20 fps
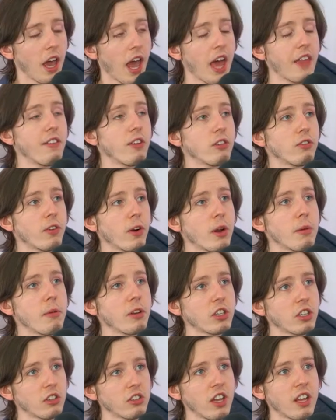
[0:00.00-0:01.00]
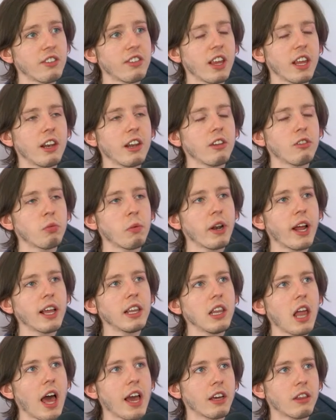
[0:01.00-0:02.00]
and there's very much a sense and it's what i
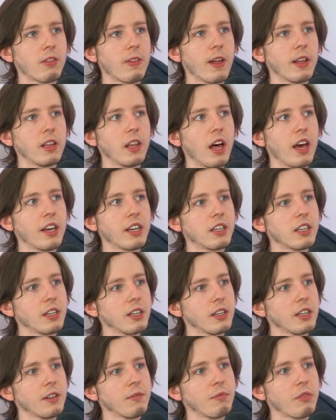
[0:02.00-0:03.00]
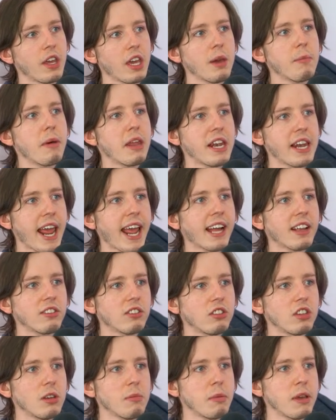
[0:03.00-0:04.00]
like that like him and
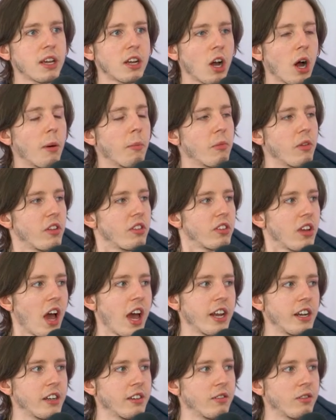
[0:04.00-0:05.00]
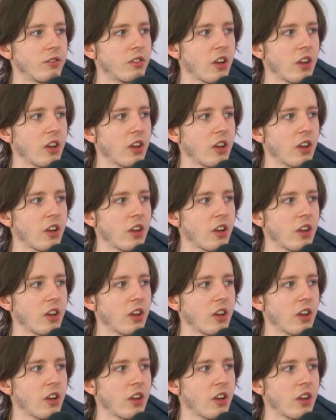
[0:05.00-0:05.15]
Nancy become this kind of